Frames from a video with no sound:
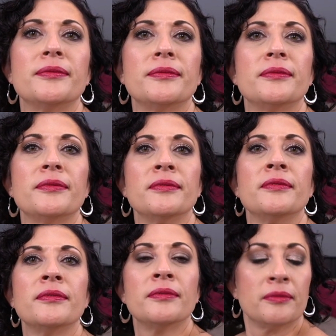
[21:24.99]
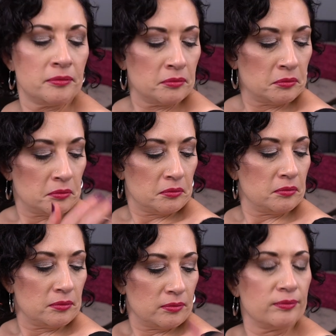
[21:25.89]

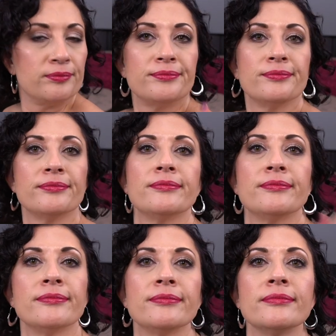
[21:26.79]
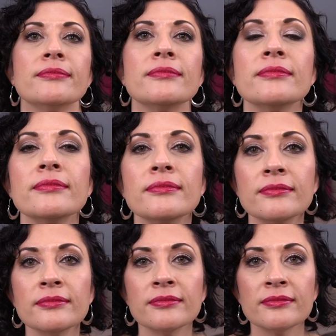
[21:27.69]

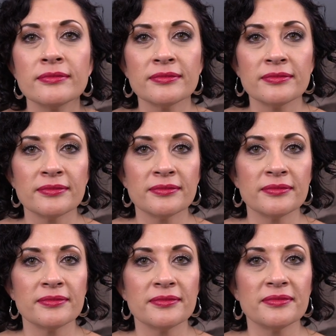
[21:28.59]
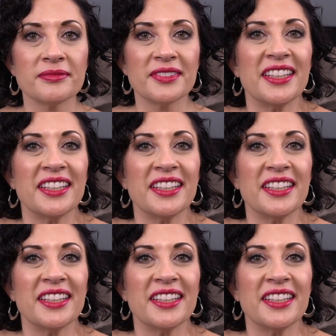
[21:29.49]
Nobody speaks.